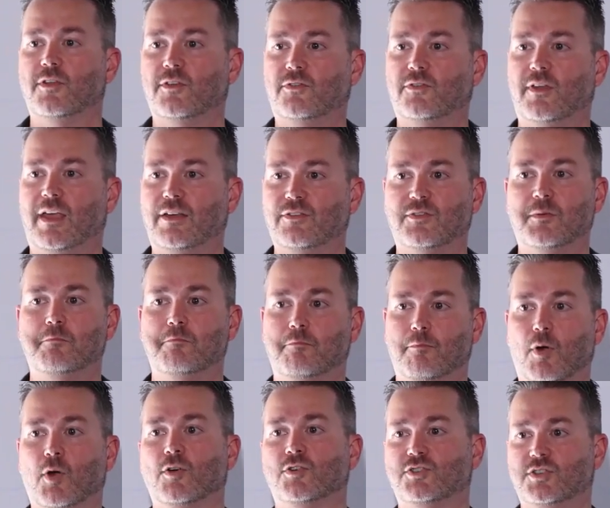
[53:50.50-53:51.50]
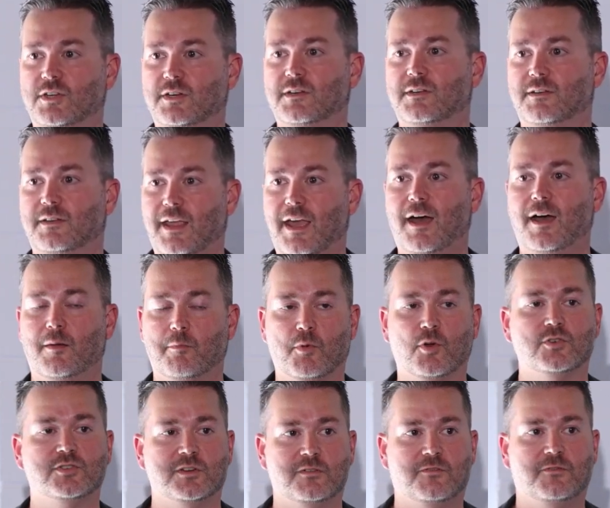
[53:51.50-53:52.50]
this as emergent, yeah,
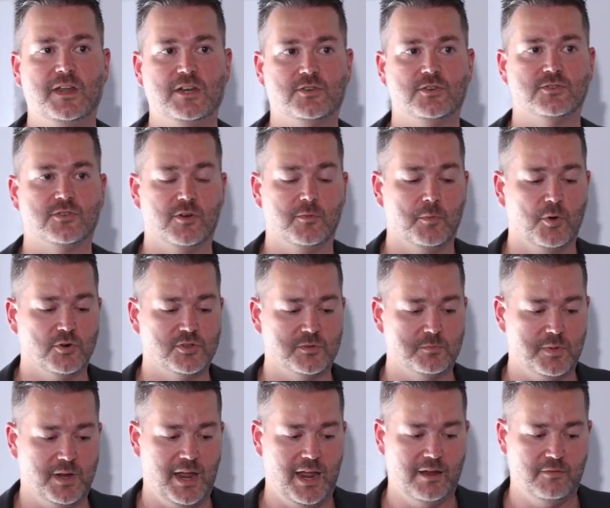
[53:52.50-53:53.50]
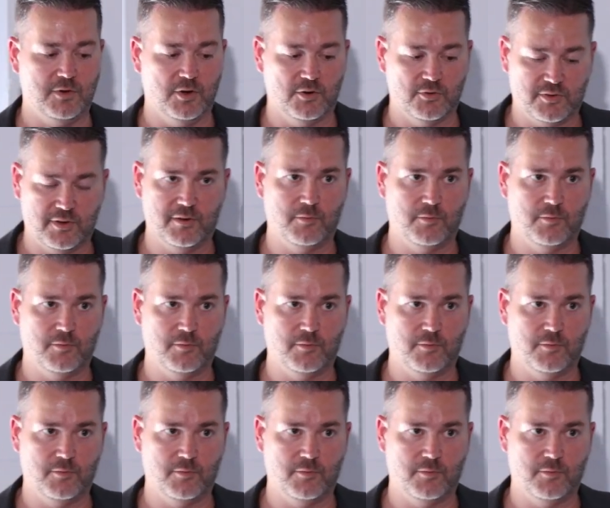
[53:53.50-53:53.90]
emergent features or emergent behaviors,